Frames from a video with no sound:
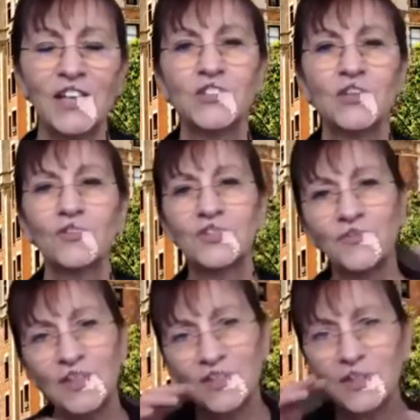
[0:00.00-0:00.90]
So there's
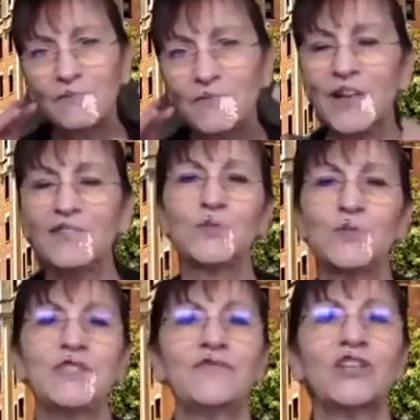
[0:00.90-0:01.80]
very
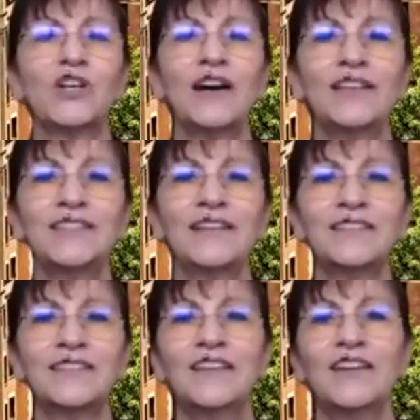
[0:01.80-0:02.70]
specific
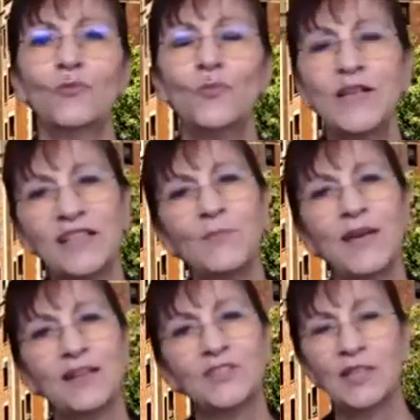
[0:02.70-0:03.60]
content we can
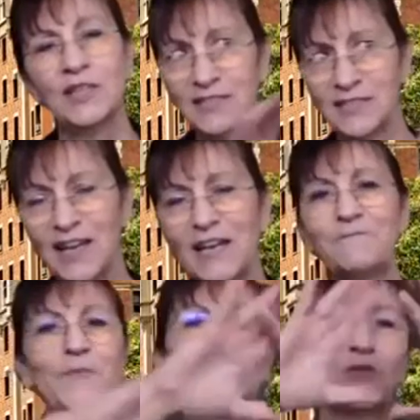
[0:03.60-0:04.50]
imagine
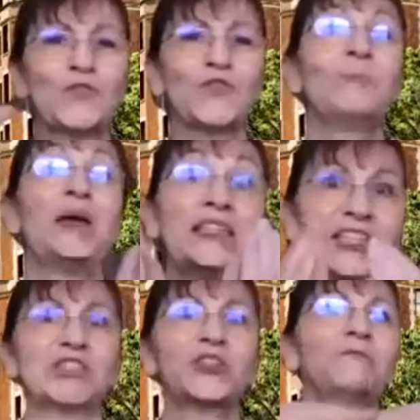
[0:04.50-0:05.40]
aside from the sort of the
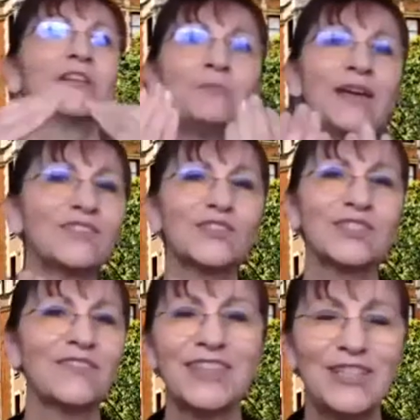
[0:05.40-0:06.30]
basics, the
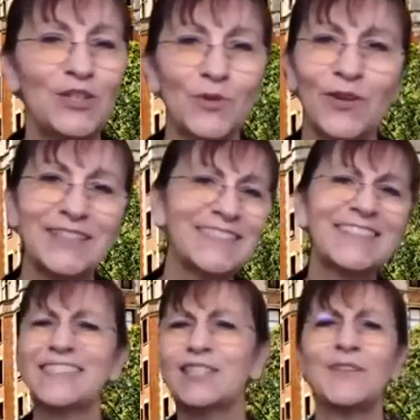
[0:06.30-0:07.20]
fundamentals of the human rights
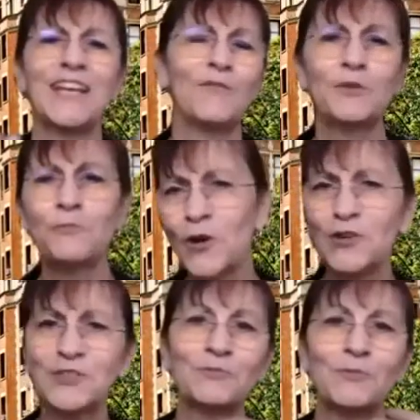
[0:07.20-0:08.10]
system and how it
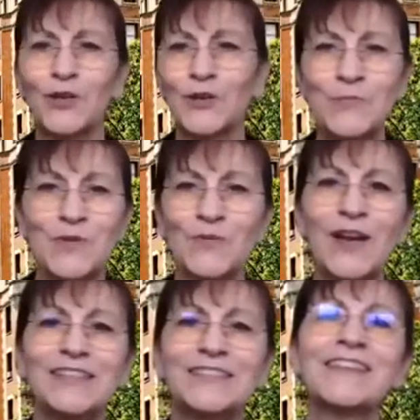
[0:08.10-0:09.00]
works and what are human
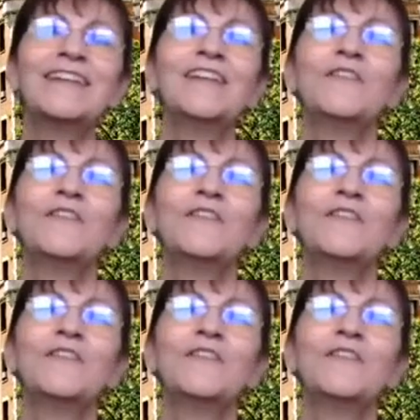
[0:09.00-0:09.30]
rights.